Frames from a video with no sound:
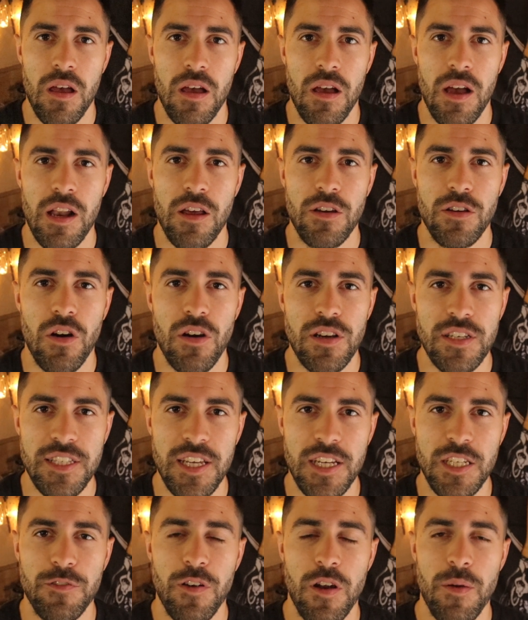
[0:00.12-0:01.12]
Hello guys,
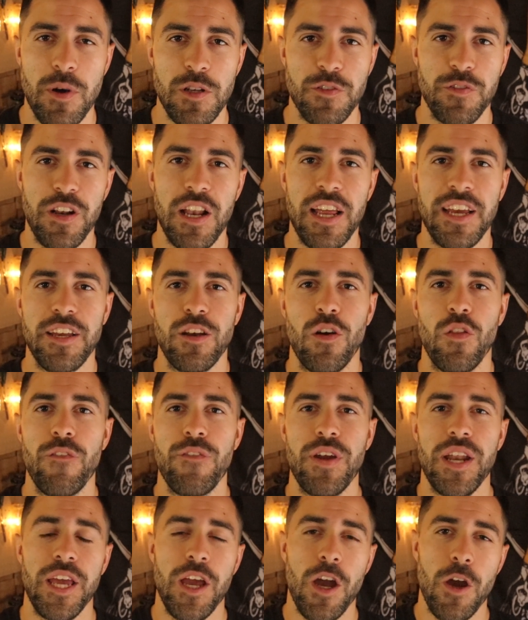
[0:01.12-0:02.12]
thanks very much for clicking on the
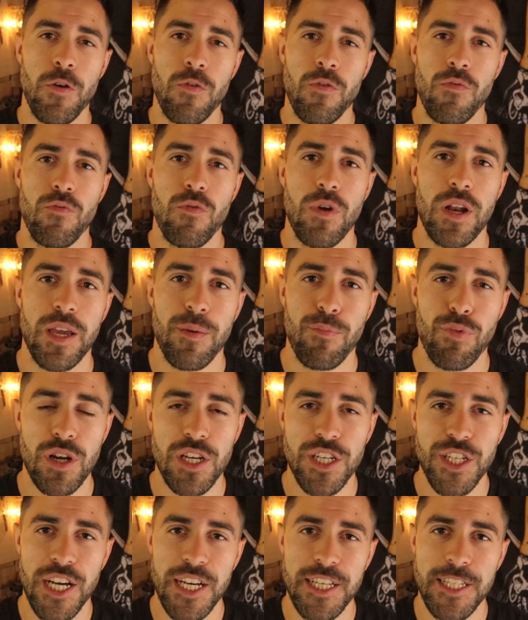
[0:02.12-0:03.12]
video, really
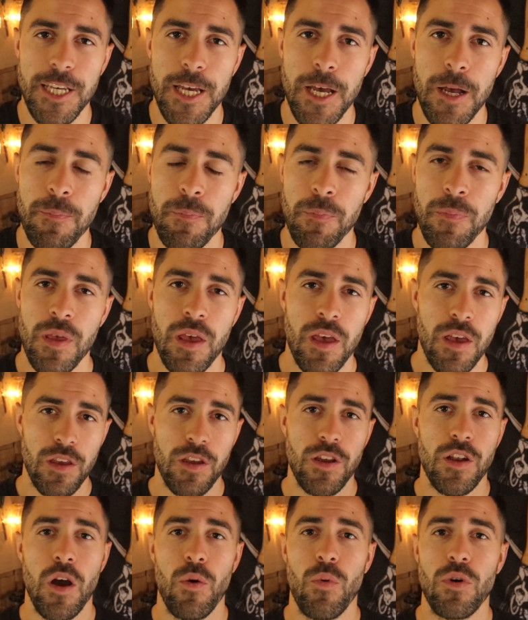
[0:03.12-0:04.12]
appreciate it.
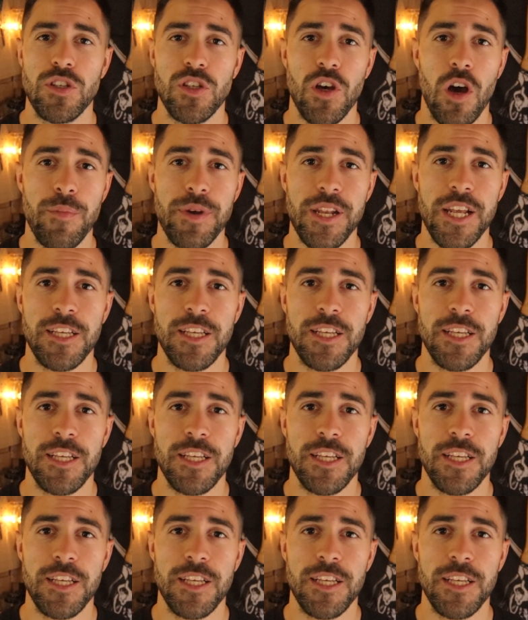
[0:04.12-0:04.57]
You know what time it